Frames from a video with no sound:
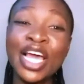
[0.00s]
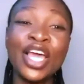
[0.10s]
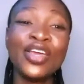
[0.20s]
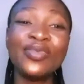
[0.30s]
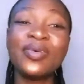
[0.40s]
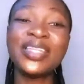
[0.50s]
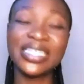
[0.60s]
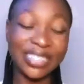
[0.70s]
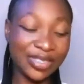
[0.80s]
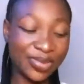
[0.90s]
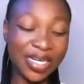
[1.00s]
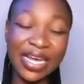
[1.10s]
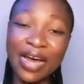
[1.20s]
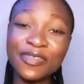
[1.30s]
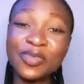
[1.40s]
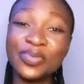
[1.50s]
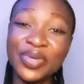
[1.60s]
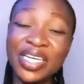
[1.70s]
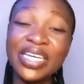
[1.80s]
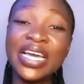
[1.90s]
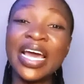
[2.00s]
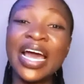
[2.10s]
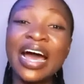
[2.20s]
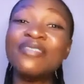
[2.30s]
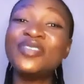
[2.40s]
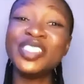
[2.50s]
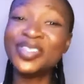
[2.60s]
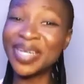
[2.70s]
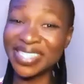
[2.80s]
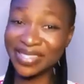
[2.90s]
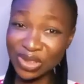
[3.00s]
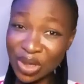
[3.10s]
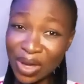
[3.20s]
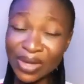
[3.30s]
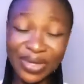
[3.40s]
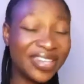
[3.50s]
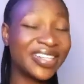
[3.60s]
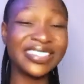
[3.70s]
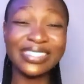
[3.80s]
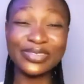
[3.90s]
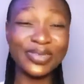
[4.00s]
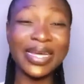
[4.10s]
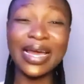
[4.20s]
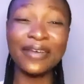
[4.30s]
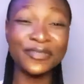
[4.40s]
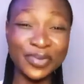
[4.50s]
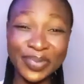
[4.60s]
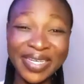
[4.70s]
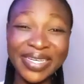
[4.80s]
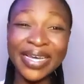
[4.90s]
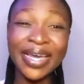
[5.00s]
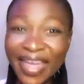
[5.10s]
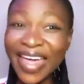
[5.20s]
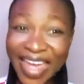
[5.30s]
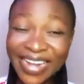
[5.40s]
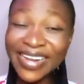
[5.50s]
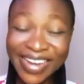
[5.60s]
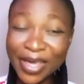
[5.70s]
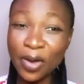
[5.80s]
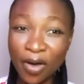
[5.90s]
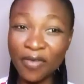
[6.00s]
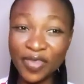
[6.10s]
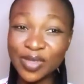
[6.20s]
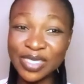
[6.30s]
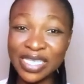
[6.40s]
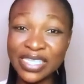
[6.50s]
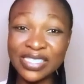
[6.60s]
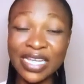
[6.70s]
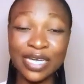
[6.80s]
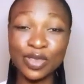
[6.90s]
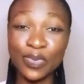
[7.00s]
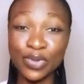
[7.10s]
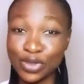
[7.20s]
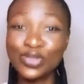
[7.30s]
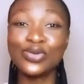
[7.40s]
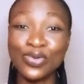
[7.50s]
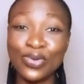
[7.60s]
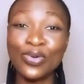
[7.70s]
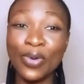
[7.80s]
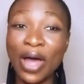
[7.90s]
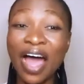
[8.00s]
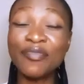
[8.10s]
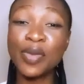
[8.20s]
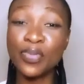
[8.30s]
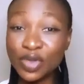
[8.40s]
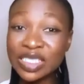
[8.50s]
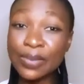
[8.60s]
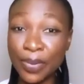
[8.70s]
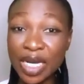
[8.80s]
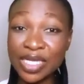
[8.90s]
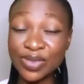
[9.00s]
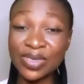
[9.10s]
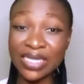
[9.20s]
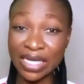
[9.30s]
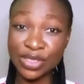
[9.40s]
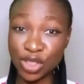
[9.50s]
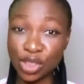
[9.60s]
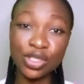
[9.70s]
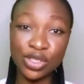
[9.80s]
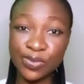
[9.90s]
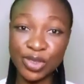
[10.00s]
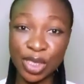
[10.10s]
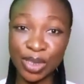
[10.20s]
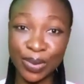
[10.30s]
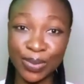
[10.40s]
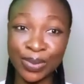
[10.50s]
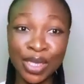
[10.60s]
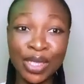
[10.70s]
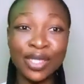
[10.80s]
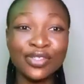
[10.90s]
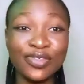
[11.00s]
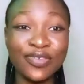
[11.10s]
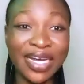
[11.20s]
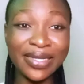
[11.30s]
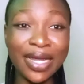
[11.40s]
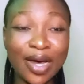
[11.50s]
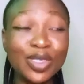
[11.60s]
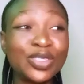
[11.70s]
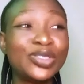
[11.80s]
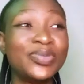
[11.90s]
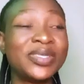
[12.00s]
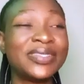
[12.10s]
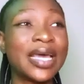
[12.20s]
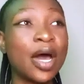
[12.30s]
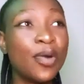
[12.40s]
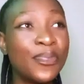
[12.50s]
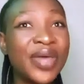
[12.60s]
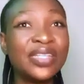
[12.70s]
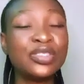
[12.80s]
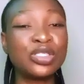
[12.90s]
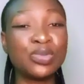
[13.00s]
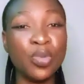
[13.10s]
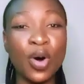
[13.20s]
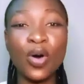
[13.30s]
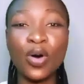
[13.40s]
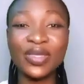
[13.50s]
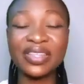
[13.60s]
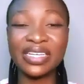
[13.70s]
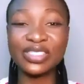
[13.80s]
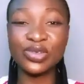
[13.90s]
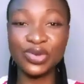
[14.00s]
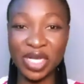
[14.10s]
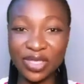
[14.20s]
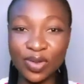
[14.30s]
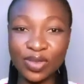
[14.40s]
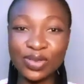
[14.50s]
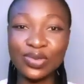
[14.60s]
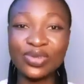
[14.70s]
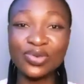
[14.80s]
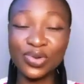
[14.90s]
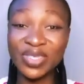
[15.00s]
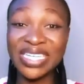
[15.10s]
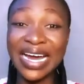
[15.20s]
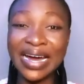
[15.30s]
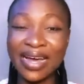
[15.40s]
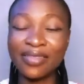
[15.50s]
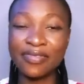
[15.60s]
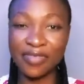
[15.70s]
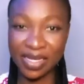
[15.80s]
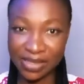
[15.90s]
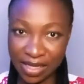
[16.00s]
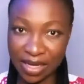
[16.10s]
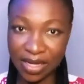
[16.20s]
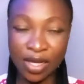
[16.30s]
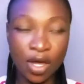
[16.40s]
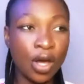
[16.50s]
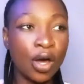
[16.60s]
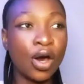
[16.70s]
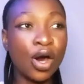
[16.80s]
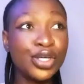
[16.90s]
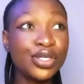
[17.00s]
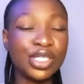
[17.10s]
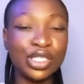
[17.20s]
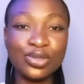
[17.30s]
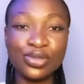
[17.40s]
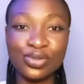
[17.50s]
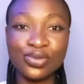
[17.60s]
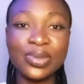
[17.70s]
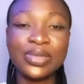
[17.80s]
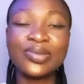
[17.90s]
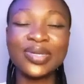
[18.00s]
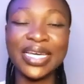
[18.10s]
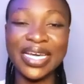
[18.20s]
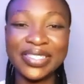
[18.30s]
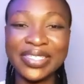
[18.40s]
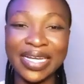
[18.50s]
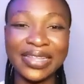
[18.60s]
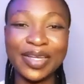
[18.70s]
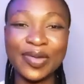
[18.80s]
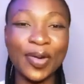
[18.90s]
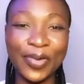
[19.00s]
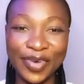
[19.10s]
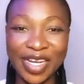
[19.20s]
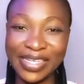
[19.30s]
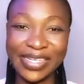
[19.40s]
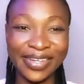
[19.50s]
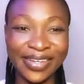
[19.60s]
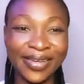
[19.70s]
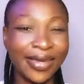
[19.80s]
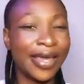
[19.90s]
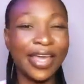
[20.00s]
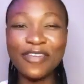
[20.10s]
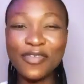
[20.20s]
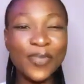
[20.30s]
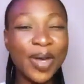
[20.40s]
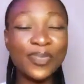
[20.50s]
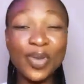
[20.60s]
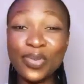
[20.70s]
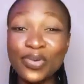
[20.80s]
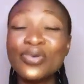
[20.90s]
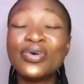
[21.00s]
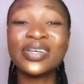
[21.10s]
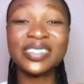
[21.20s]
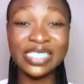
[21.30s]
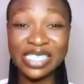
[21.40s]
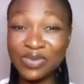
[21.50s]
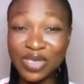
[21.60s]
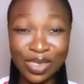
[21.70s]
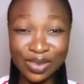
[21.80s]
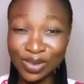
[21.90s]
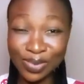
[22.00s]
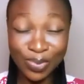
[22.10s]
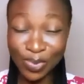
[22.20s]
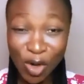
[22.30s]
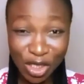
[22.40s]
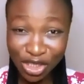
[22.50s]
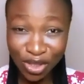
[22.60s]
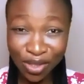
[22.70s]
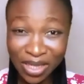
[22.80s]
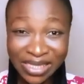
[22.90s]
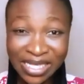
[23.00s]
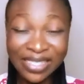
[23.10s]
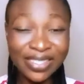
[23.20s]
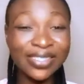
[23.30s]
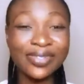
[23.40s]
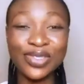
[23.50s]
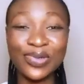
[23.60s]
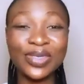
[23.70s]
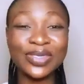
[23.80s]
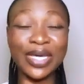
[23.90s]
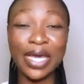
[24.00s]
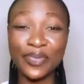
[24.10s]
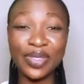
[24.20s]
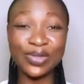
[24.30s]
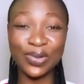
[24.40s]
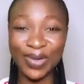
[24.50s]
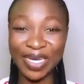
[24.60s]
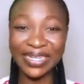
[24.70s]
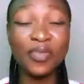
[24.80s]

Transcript: You don't necessarily have to be a video editor. You don't necessarily have to do any of those things that are supposed to have been put in place to start your YouTube channel. So right now, YouTube is helping small content creators to grow their account faster. All you need to do is to get started already. Even when people seems not to watch your content, you want to keep it going.